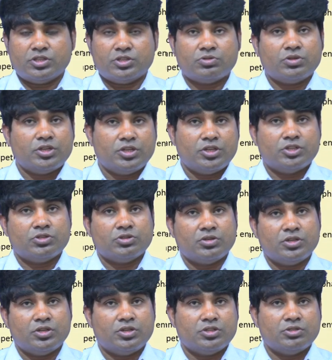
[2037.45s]
That is why
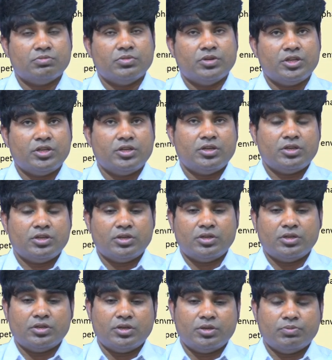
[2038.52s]
it is very
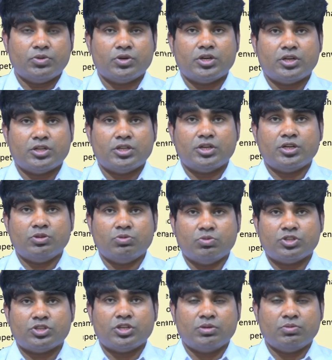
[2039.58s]
important that you
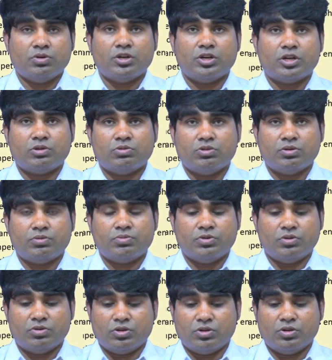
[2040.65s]
must have all round of
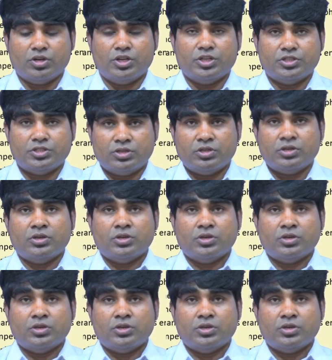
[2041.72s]
knowledge